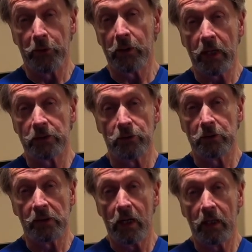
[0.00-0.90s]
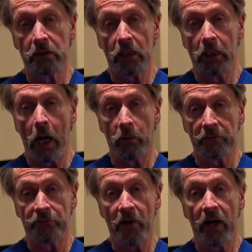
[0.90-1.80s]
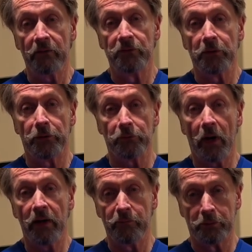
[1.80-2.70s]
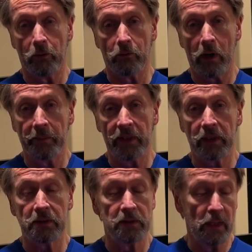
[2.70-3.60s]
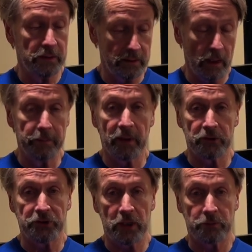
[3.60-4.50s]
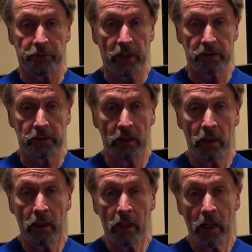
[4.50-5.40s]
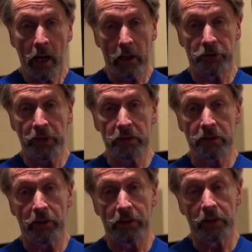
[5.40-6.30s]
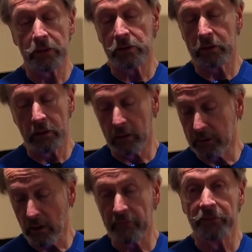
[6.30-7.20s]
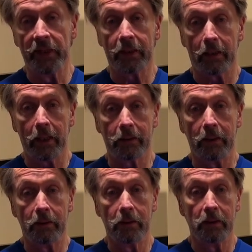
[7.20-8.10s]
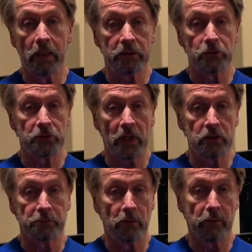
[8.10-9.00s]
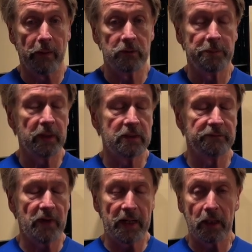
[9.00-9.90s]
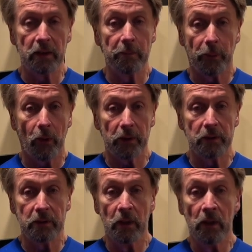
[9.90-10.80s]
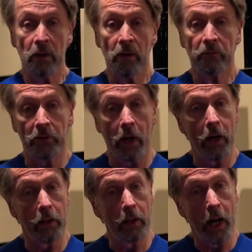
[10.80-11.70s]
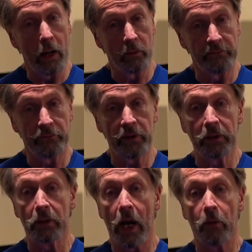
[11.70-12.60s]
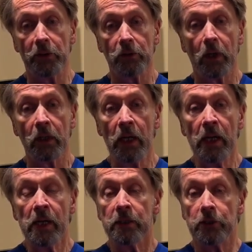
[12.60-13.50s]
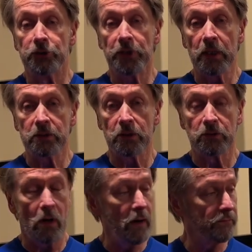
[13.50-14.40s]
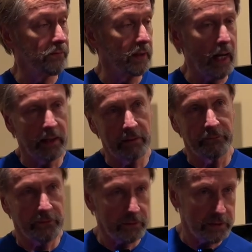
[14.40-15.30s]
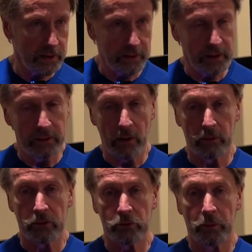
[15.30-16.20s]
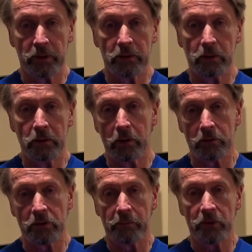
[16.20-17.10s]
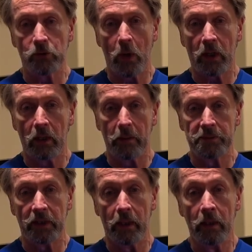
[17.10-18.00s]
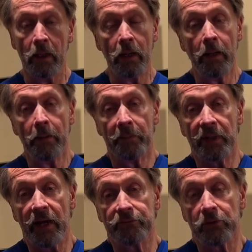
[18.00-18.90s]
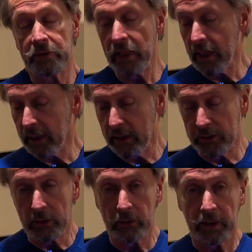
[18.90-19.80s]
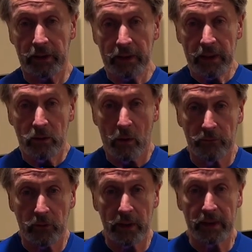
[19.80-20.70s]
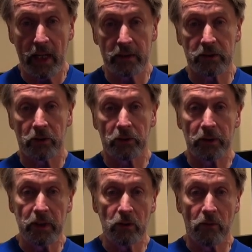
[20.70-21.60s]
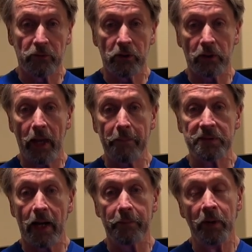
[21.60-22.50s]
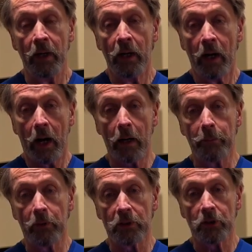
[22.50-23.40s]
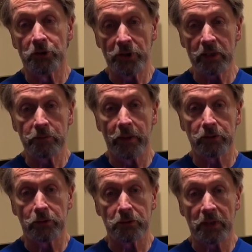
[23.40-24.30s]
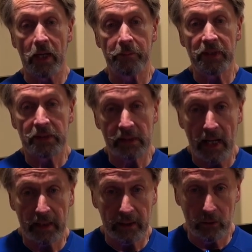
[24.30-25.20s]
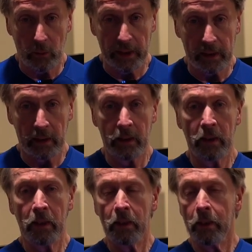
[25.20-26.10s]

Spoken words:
The third exercise in our 5 to Thrive program is the dumbbell chest press. Our chest area is, it's often neglected in exercise programs, but it's vitally important for how we feel, how we look. The chest is often kind of the first area you notice when, somebody's walking up to you. But after decades, you lean over a desk or lean over your laptop, our poor chest muscles can be saggy and weak.